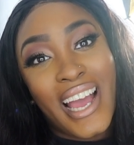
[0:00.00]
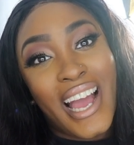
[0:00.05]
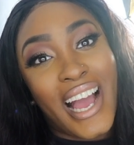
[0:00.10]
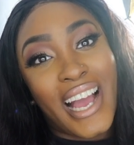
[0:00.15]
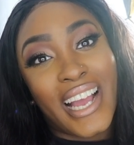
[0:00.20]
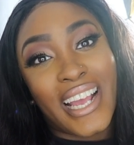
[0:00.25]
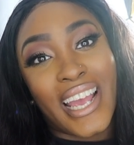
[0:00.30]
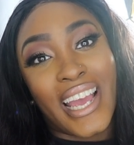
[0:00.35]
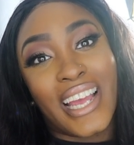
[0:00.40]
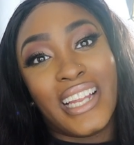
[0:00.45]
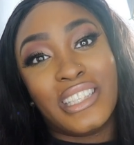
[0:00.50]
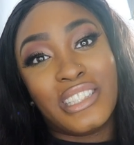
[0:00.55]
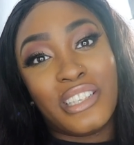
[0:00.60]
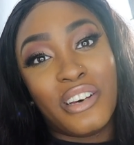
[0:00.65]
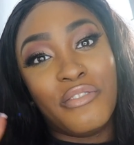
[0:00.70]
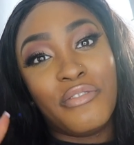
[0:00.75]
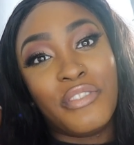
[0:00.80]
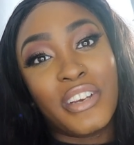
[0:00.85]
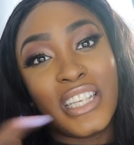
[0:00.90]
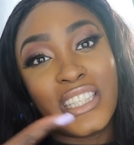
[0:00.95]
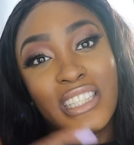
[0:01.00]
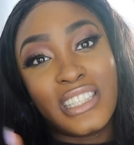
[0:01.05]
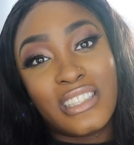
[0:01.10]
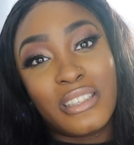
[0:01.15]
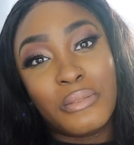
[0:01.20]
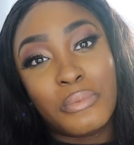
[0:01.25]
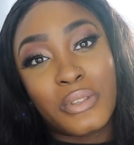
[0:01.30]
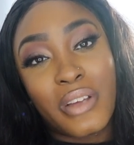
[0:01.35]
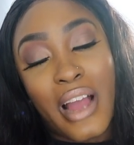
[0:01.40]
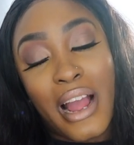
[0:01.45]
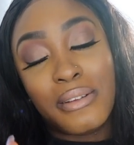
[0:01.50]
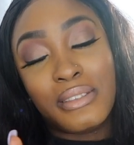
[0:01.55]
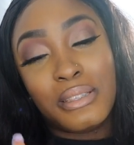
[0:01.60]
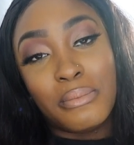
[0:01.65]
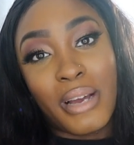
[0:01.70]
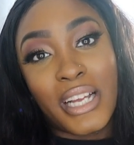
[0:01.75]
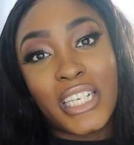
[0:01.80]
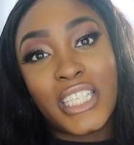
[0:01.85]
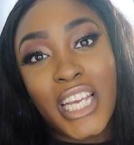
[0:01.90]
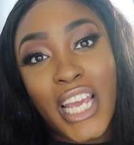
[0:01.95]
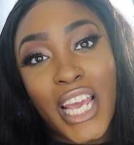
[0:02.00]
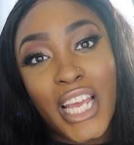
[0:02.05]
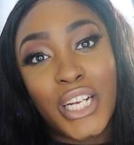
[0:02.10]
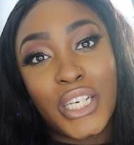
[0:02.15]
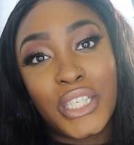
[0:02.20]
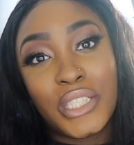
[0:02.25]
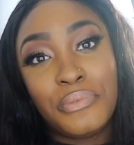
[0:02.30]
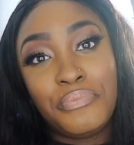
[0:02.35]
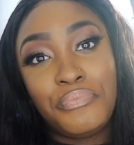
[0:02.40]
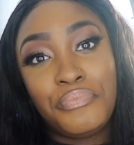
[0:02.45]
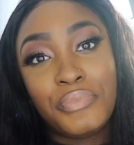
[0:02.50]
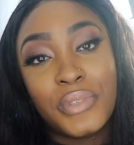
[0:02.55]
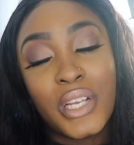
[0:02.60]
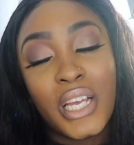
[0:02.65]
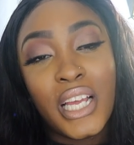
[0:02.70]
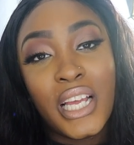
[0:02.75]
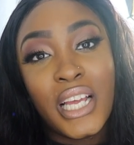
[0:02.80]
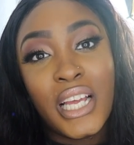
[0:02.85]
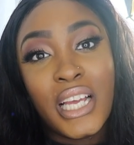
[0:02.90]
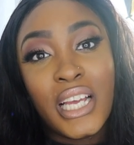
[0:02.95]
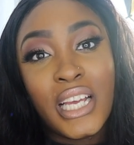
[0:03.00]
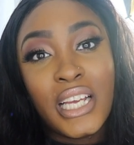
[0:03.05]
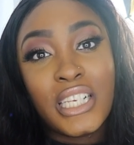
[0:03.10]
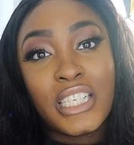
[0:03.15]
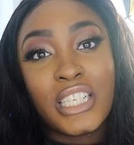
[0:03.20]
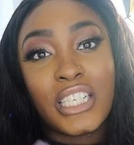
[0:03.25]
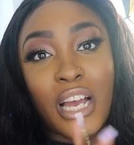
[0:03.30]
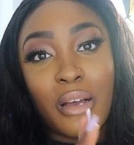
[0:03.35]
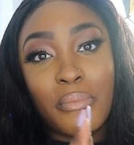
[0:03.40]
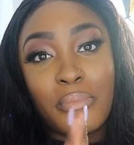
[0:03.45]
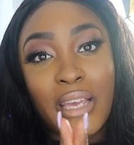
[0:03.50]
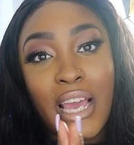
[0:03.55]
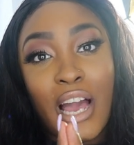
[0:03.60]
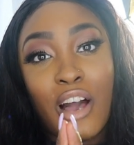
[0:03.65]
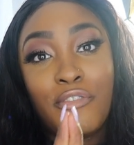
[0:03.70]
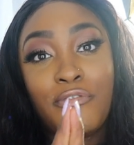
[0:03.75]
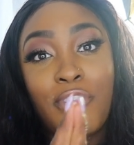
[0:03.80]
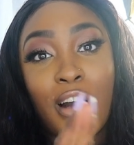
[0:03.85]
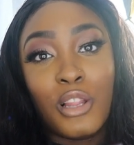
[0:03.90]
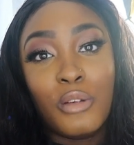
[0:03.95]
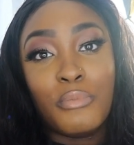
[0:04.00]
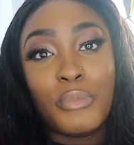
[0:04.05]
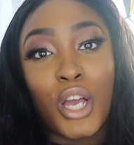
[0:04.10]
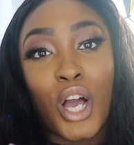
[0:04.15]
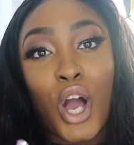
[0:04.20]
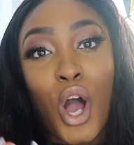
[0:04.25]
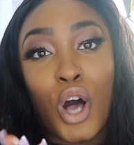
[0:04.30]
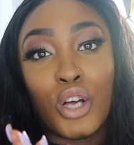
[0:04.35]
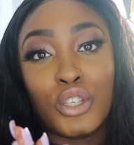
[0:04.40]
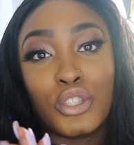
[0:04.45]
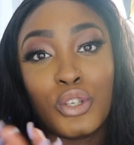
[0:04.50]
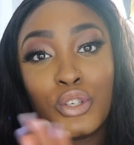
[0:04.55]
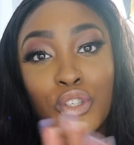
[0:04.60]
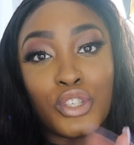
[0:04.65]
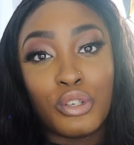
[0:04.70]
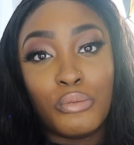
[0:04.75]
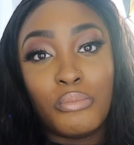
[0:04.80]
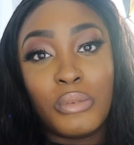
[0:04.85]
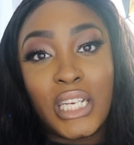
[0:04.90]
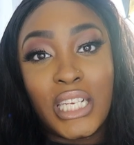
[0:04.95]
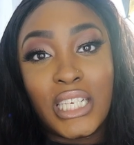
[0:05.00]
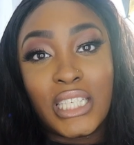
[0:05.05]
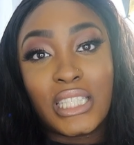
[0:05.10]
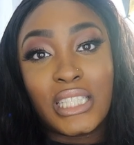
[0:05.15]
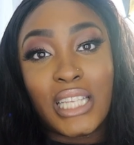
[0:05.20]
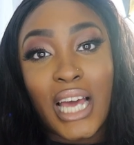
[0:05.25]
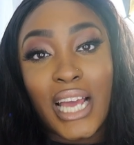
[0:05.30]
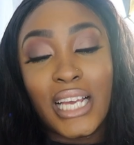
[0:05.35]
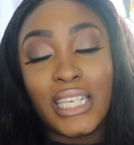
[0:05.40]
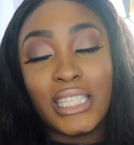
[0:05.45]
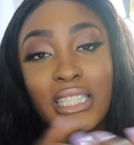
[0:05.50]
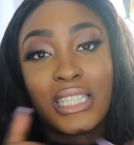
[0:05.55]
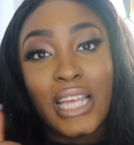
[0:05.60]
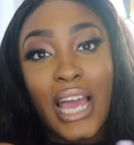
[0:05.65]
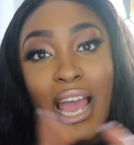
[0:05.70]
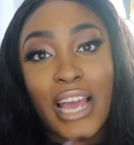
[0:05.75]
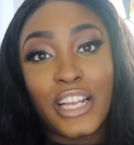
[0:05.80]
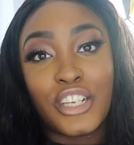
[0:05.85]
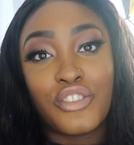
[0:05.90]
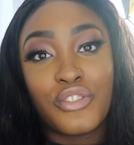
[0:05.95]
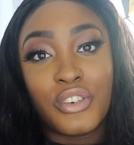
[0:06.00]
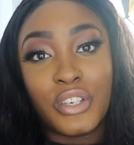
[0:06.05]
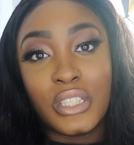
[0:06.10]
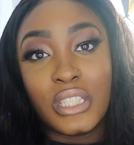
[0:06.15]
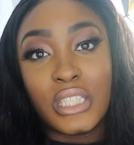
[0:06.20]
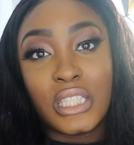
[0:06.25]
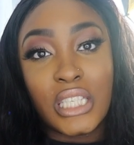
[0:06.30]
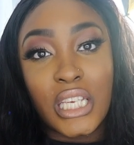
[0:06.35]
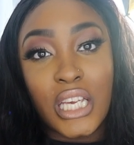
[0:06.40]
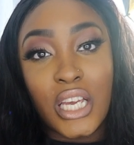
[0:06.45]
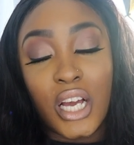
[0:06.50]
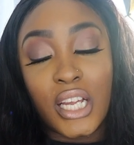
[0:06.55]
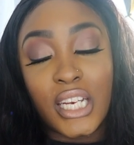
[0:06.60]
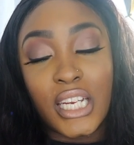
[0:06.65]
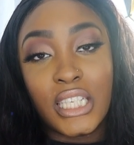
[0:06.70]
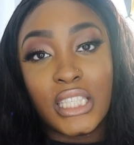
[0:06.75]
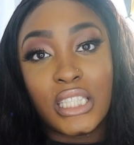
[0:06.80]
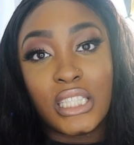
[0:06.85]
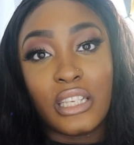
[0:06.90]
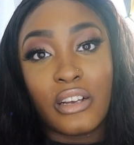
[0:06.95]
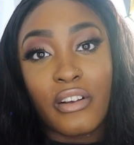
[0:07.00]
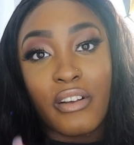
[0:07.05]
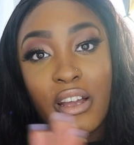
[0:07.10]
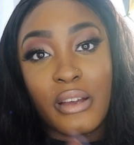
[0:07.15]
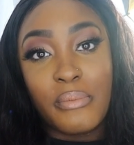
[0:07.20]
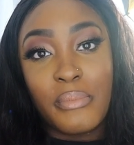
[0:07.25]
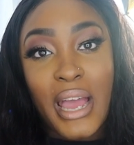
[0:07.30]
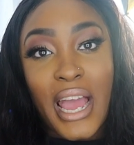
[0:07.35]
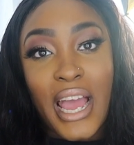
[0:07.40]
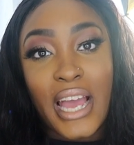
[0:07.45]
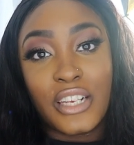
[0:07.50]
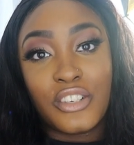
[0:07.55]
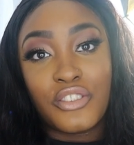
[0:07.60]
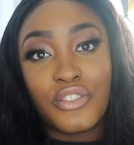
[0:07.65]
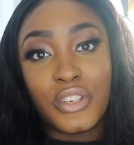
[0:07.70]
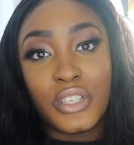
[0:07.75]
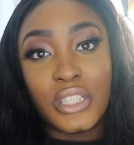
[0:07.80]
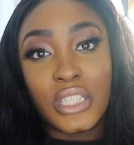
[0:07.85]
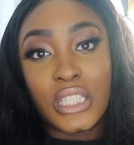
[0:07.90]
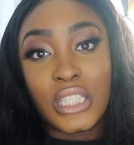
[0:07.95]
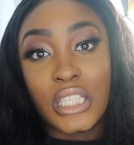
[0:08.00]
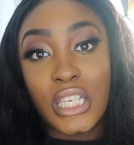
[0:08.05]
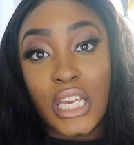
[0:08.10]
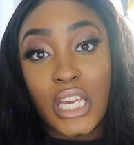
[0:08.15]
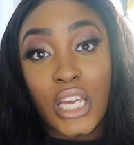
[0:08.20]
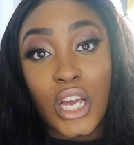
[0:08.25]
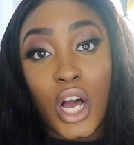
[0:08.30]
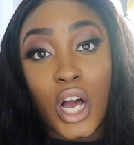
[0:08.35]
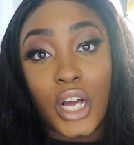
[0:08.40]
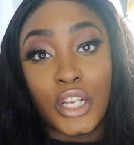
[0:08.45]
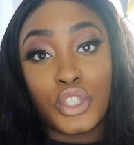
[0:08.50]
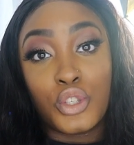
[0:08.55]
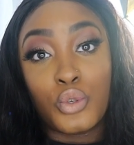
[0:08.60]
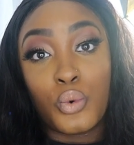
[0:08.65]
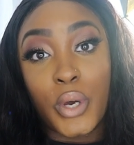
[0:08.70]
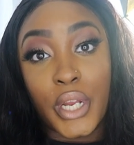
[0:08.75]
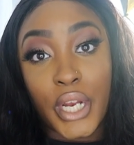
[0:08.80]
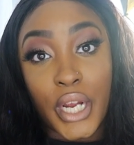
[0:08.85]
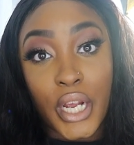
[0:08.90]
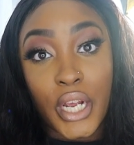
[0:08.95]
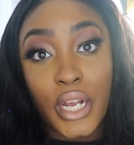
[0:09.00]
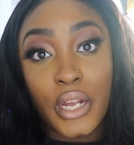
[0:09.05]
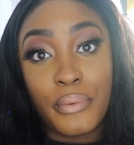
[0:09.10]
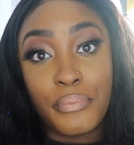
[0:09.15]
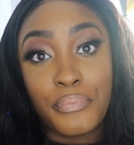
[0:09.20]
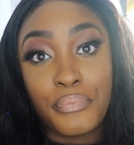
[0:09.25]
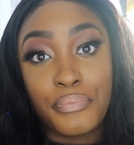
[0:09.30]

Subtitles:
again, don't forget to subscribe to my channel. Shout me out. Follow me on all social media sites at TrillC on Instagram, at TrillC on Twitter.